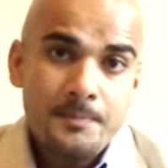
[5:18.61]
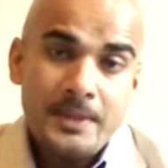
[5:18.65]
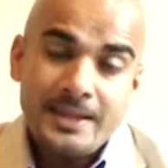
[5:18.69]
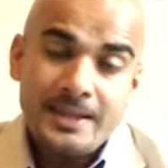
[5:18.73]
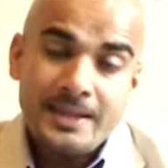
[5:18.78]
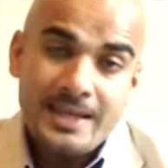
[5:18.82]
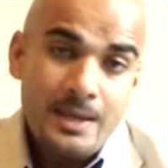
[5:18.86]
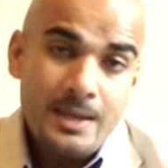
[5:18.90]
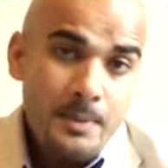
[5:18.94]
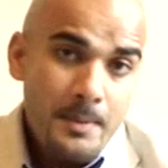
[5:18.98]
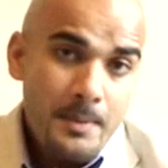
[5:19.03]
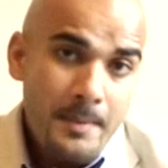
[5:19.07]

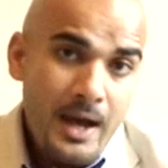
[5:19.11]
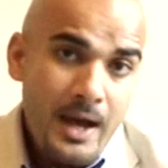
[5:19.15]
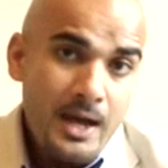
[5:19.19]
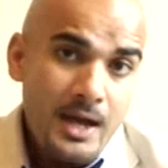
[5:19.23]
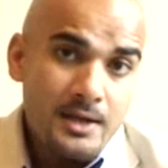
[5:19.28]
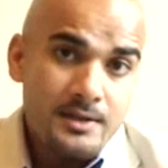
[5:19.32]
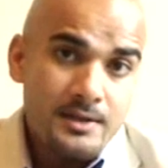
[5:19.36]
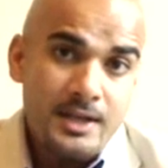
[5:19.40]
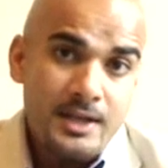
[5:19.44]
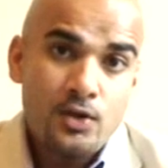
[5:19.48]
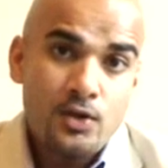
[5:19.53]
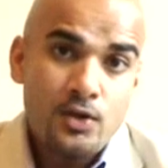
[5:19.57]
Keep in
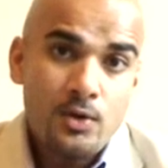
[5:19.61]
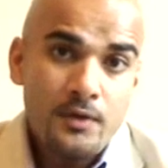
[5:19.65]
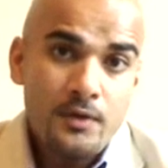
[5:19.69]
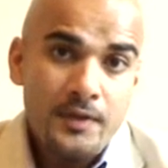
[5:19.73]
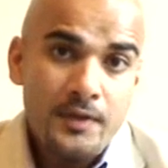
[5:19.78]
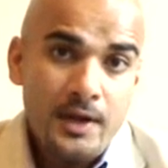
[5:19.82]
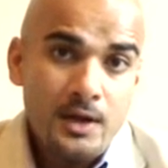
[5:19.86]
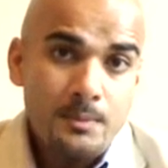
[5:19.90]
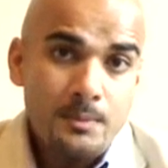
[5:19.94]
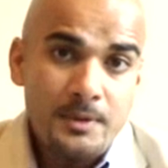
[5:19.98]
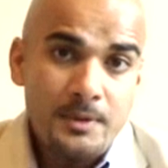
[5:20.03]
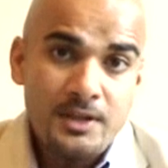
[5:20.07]
mind that you're
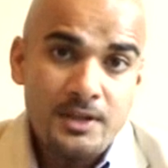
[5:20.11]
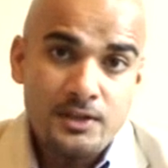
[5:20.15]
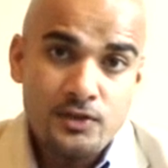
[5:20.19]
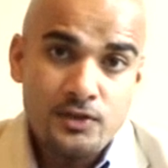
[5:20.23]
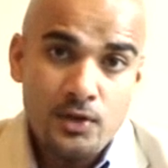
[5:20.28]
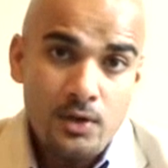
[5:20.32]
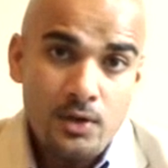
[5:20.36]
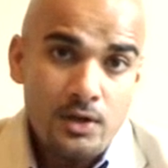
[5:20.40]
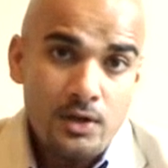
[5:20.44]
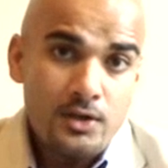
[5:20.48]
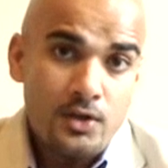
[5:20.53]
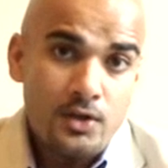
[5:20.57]
there because
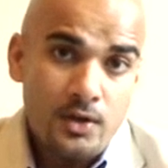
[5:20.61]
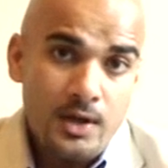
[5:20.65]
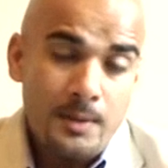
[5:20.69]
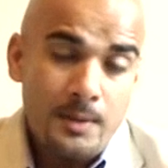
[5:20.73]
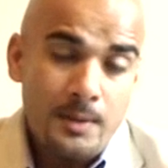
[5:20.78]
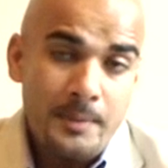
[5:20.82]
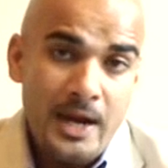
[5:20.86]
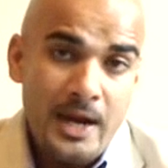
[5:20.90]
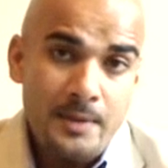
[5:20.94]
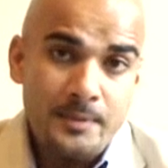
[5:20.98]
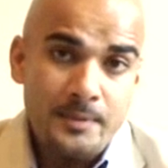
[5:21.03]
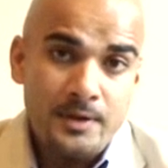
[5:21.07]
you look good on
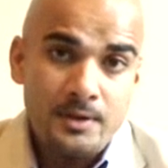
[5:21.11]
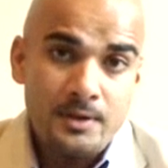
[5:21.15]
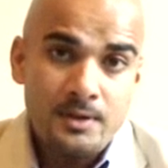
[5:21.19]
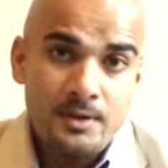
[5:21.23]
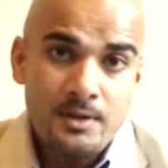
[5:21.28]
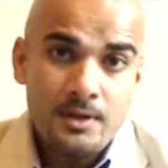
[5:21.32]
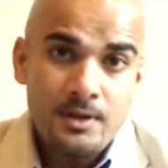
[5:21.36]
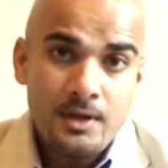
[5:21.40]
paper.